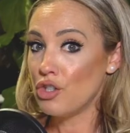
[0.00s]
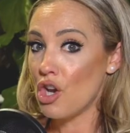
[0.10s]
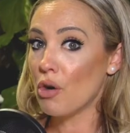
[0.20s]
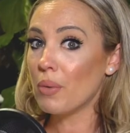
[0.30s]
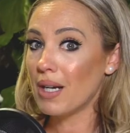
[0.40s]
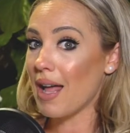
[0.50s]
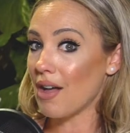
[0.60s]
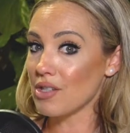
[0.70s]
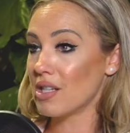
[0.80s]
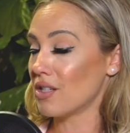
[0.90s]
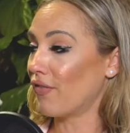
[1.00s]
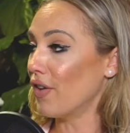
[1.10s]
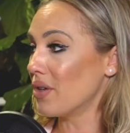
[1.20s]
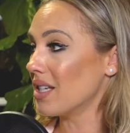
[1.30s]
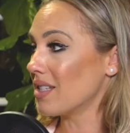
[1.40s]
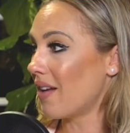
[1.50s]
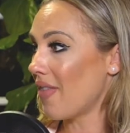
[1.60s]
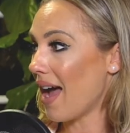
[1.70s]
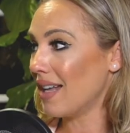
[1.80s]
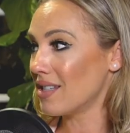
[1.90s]
no one else is focused on
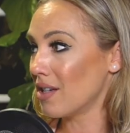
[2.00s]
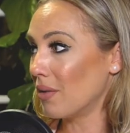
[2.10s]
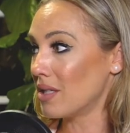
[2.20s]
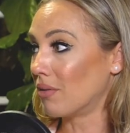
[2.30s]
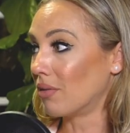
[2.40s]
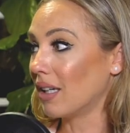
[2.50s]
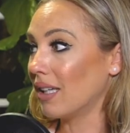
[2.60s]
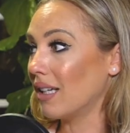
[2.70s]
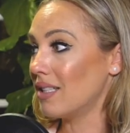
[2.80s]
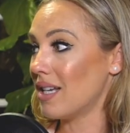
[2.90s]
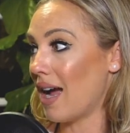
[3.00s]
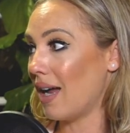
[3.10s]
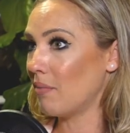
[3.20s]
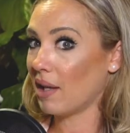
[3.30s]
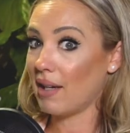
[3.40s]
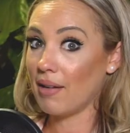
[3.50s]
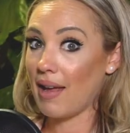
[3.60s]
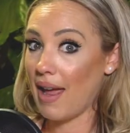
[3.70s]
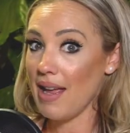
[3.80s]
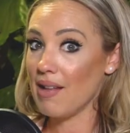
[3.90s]
that. And so it's a really good time. Like,
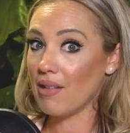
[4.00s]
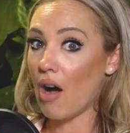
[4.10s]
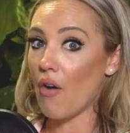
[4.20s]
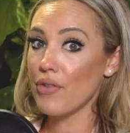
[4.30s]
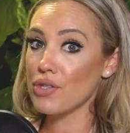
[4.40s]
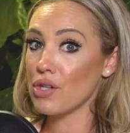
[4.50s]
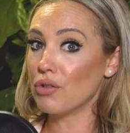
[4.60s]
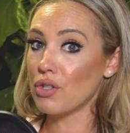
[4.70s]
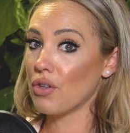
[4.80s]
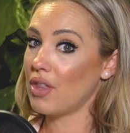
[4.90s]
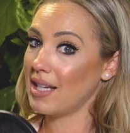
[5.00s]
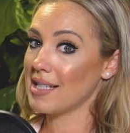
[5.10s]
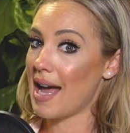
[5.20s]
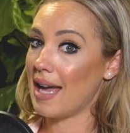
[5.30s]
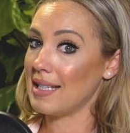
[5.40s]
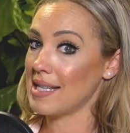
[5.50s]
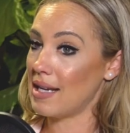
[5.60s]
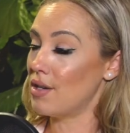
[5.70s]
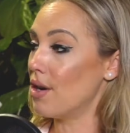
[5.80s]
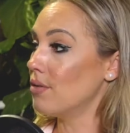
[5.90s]
hey, all the social things I
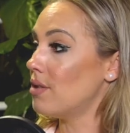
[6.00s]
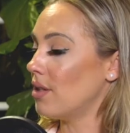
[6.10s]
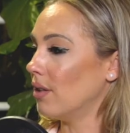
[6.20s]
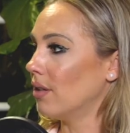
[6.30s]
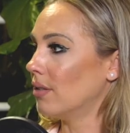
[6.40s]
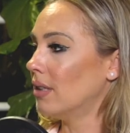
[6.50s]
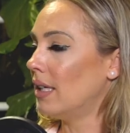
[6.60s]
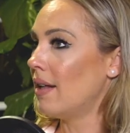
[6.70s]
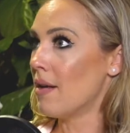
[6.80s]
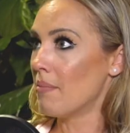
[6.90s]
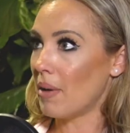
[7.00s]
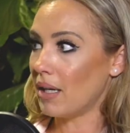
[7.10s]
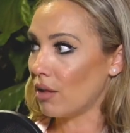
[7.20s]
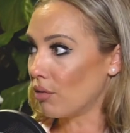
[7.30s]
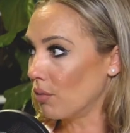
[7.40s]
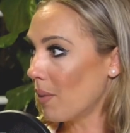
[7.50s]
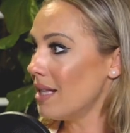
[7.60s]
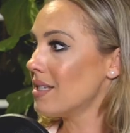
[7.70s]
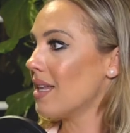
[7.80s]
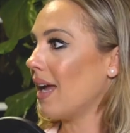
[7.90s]
said no to Monday through
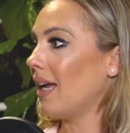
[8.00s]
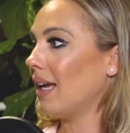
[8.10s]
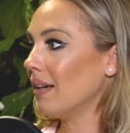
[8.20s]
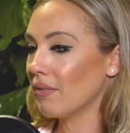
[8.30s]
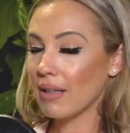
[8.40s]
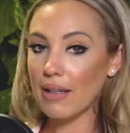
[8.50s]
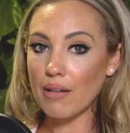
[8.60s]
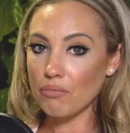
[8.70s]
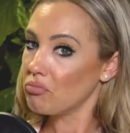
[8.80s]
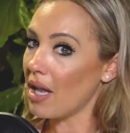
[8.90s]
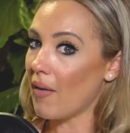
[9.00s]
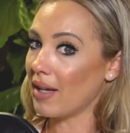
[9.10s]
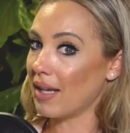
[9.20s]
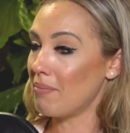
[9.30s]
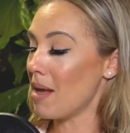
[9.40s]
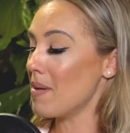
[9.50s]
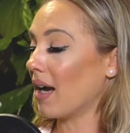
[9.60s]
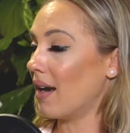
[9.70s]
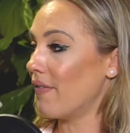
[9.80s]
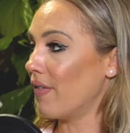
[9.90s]
Wednesday, now I can maybe
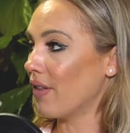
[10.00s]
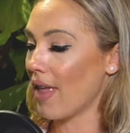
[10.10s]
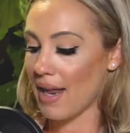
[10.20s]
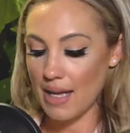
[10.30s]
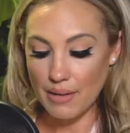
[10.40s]
kind of fill that